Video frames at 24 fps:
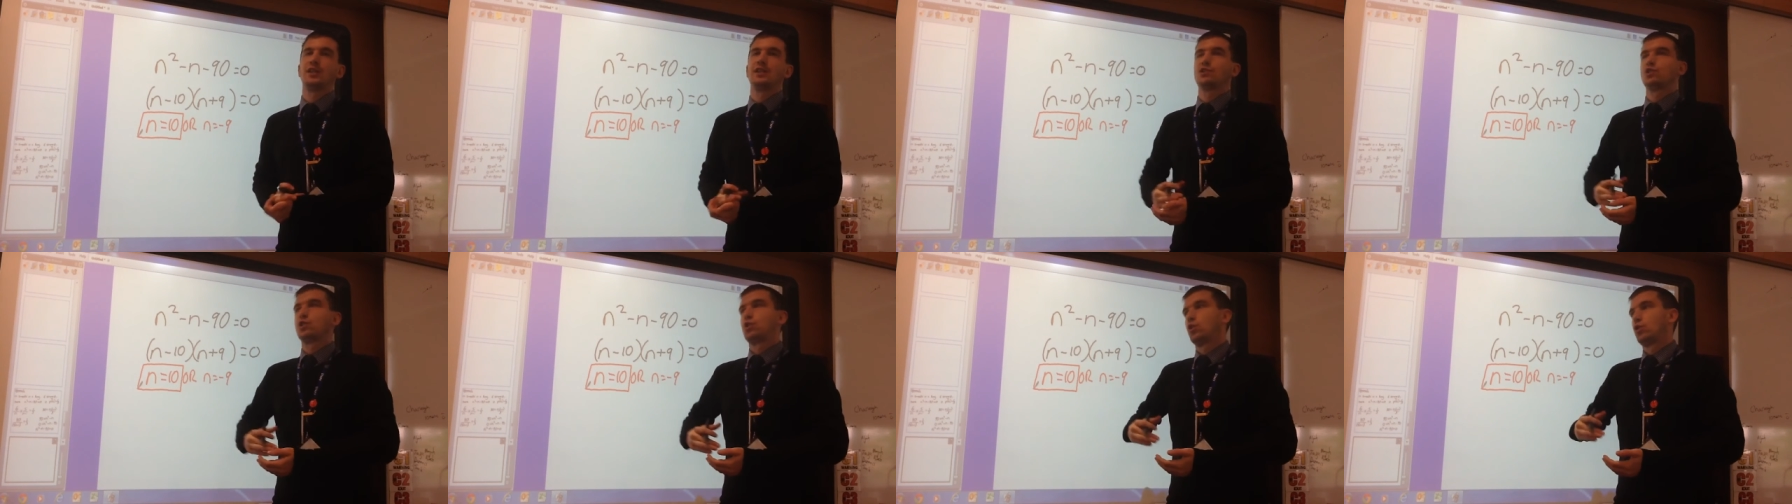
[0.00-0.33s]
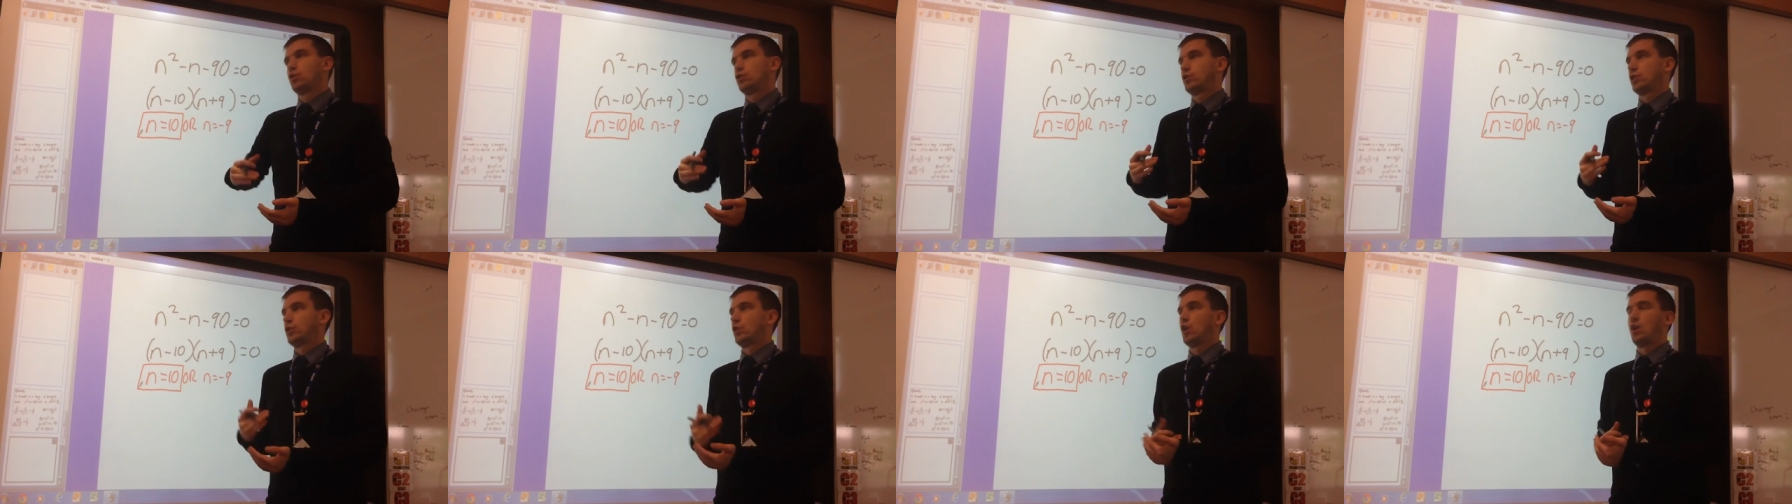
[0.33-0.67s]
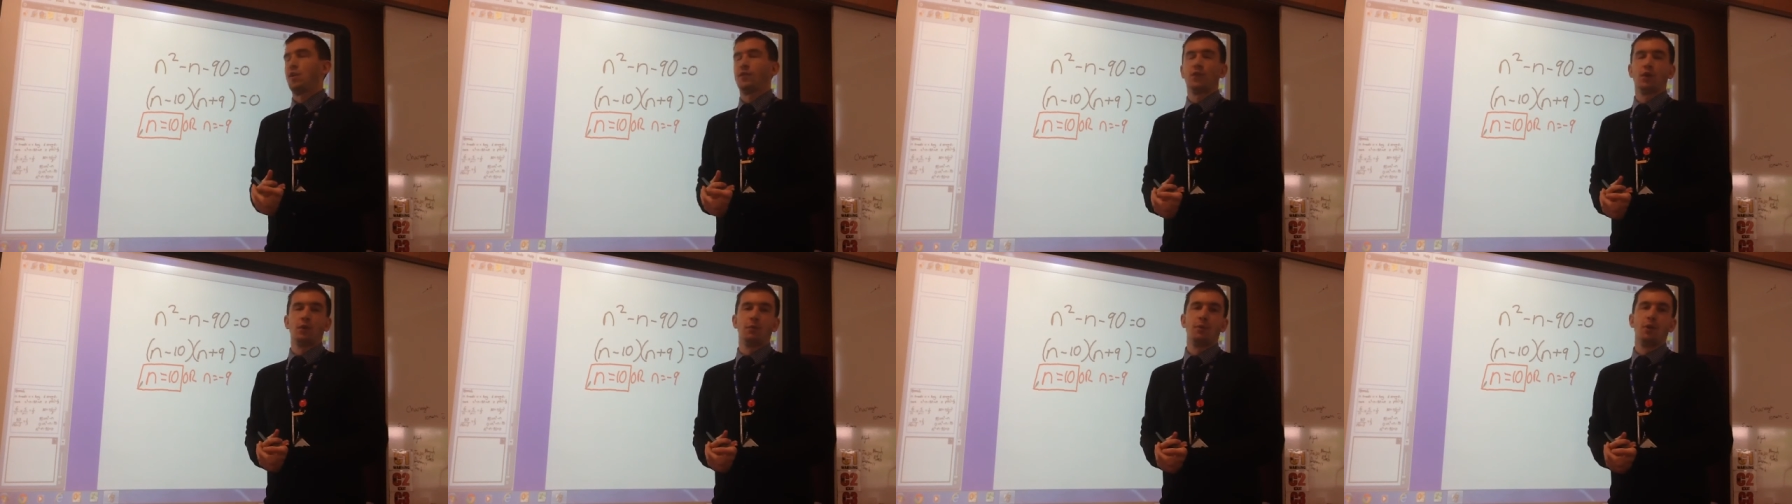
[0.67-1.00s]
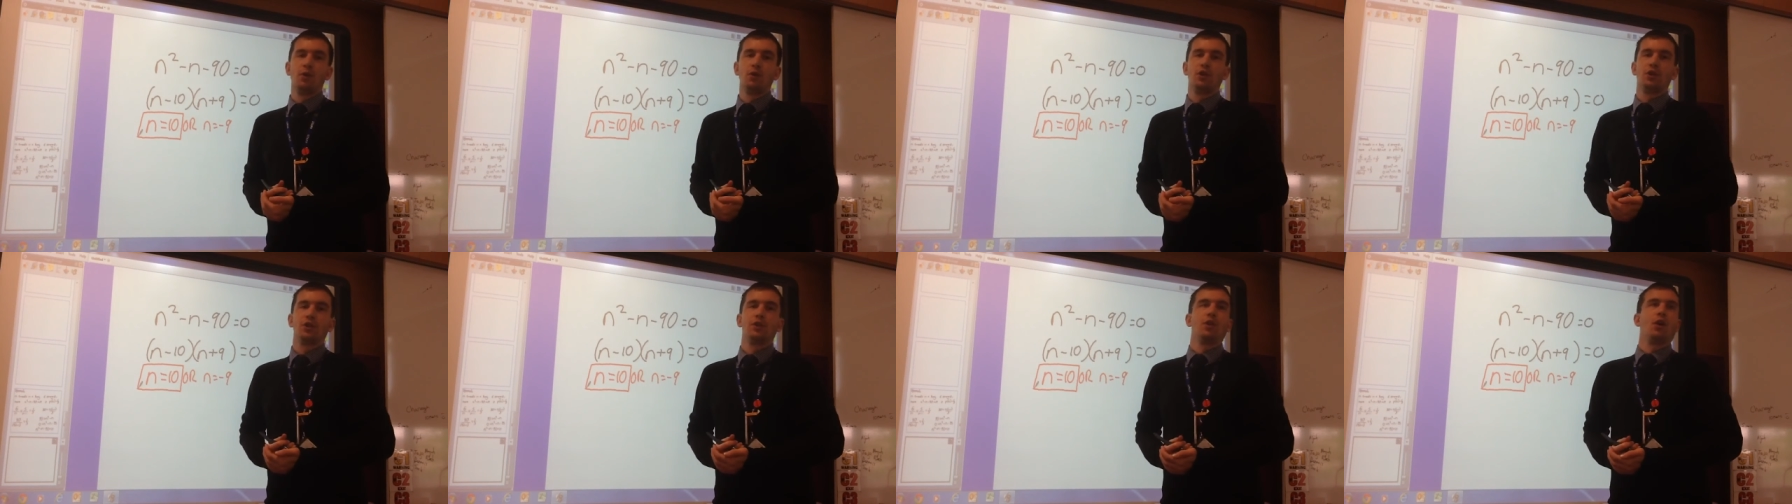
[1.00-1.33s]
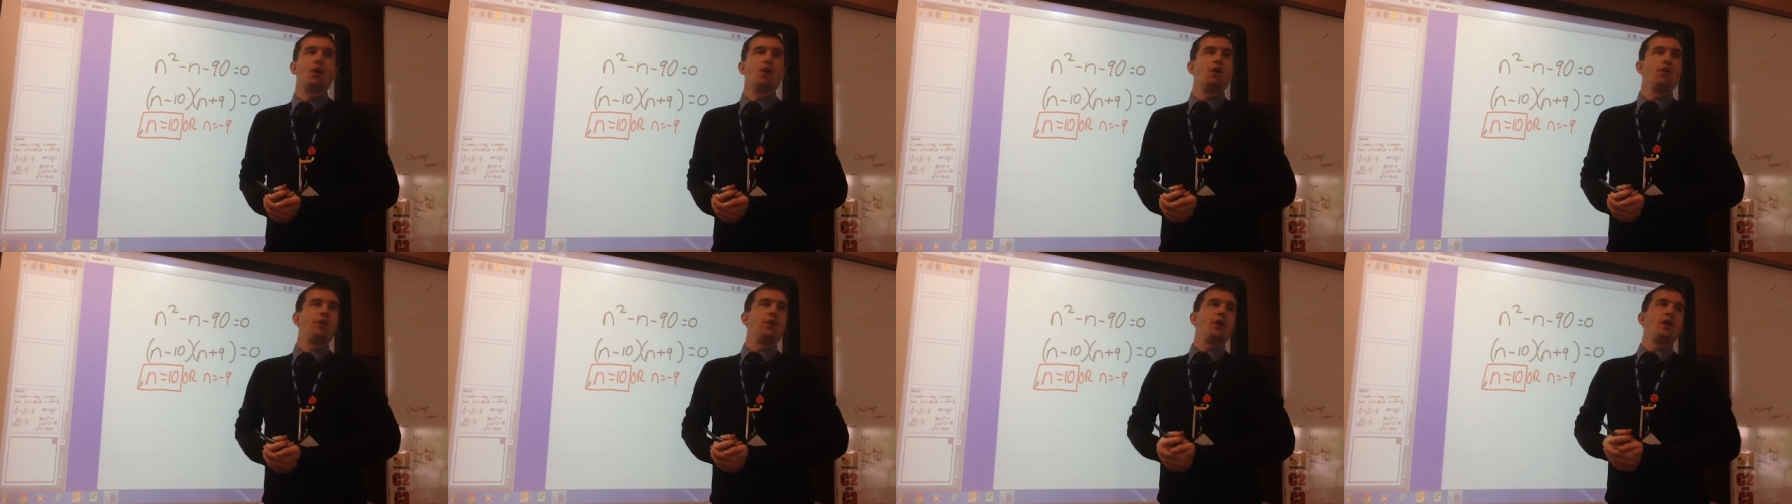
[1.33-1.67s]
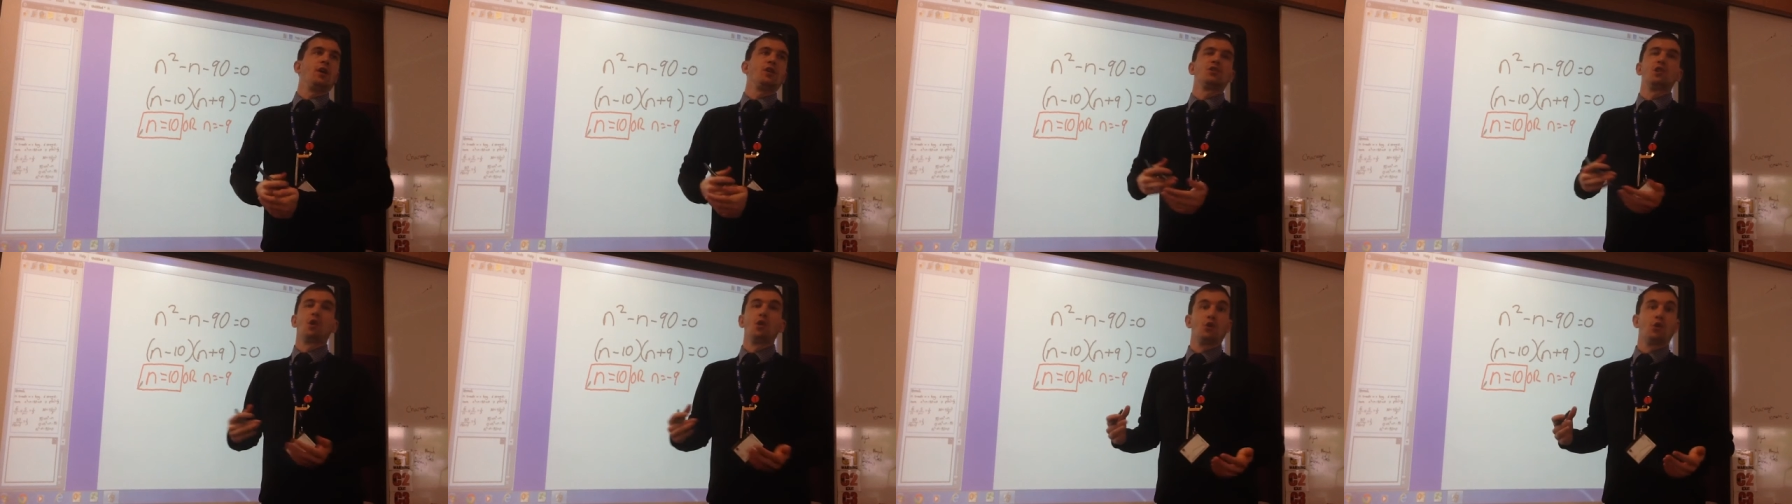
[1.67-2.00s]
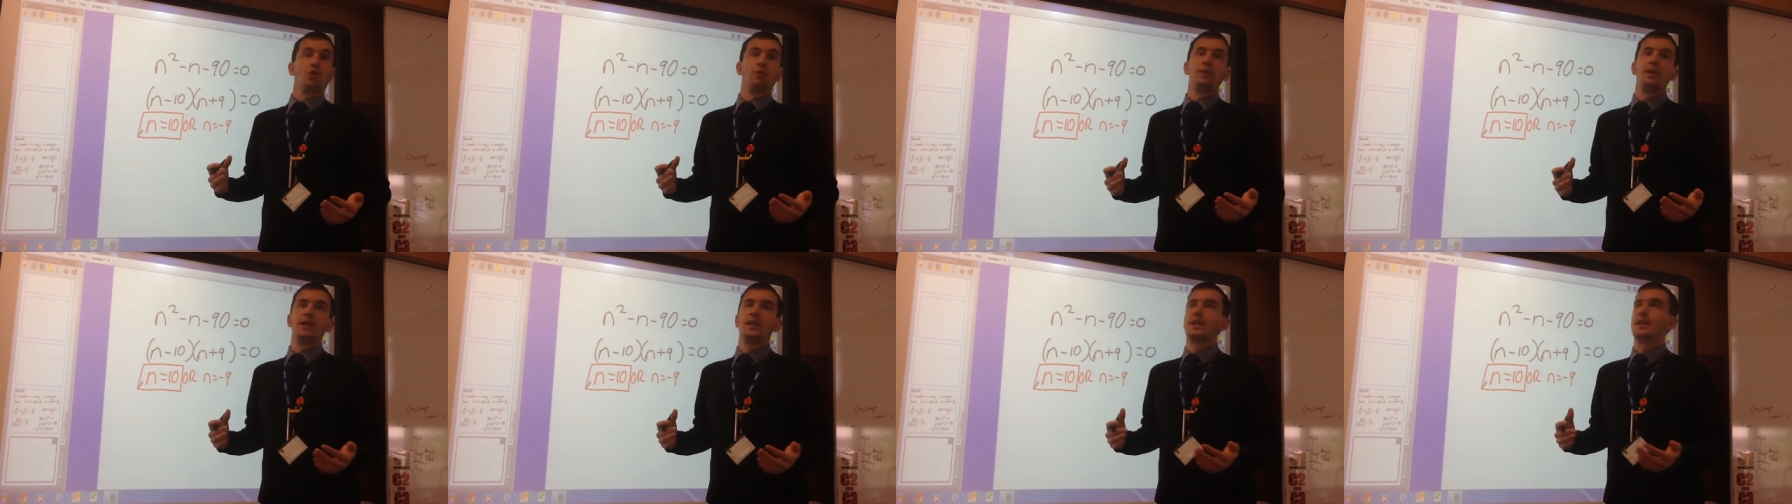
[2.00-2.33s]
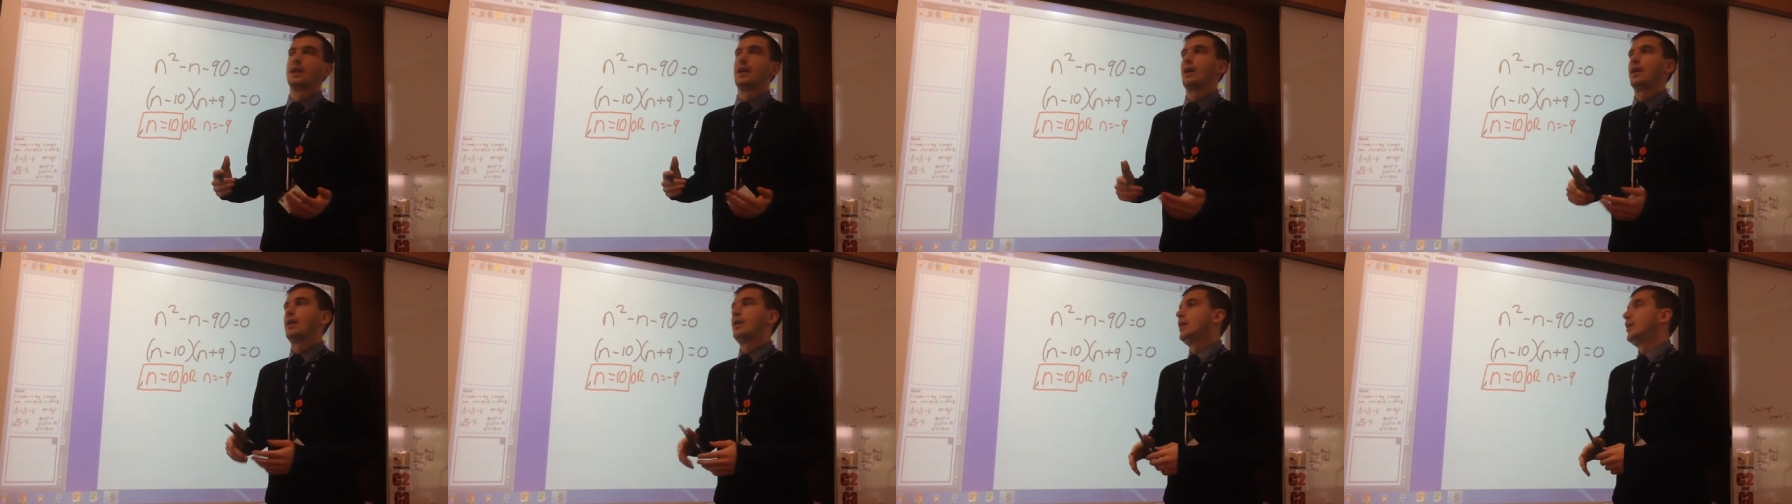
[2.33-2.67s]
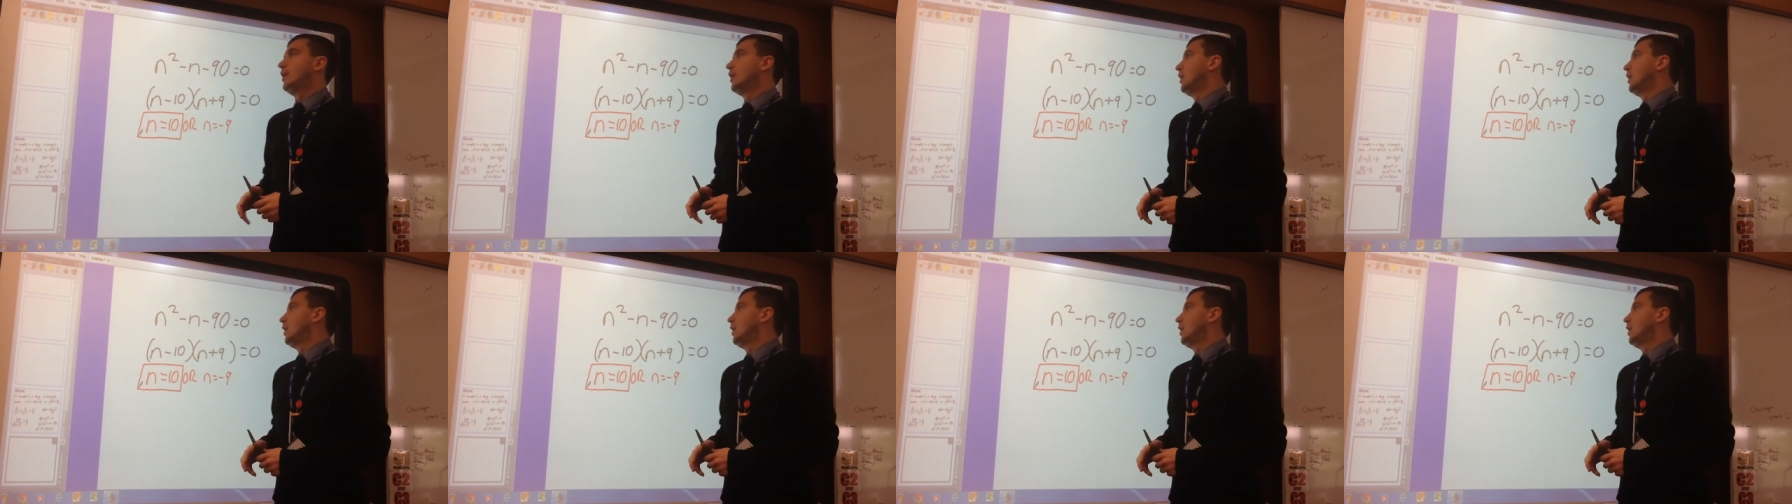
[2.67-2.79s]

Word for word: It's caused a lot of commotion on uh, social media.